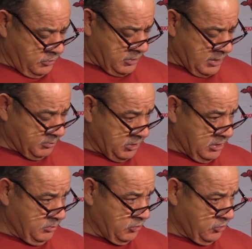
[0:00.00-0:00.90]
top
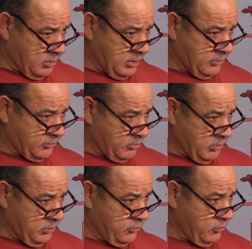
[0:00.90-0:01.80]
teams, you think it's going to
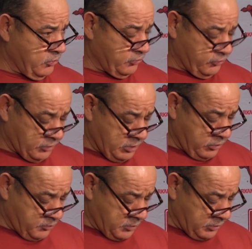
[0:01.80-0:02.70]
be juniors and
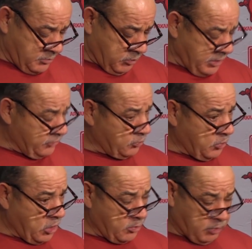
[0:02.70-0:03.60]
seniors, but they're playing
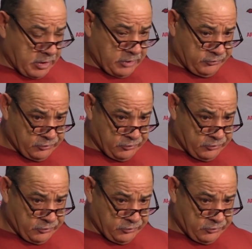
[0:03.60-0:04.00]
some younger players.